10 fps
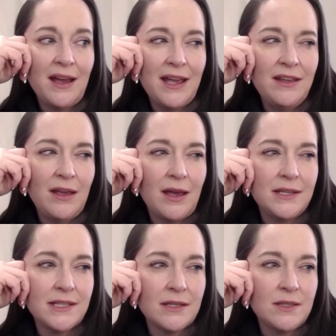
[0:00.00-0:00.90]
I
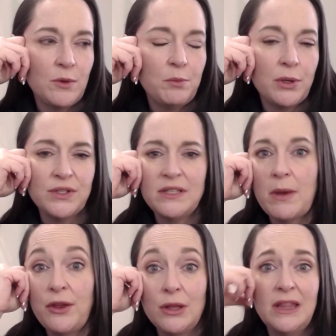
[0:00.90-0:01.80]
saw someone post about
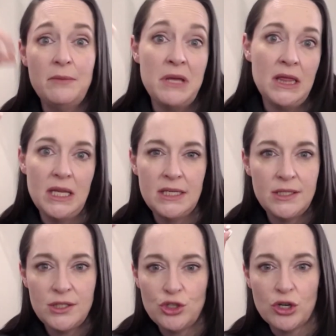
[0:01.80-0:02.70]
their
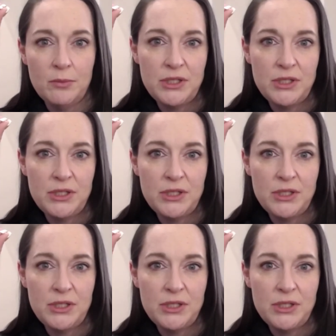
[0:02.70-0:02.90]
limitless trip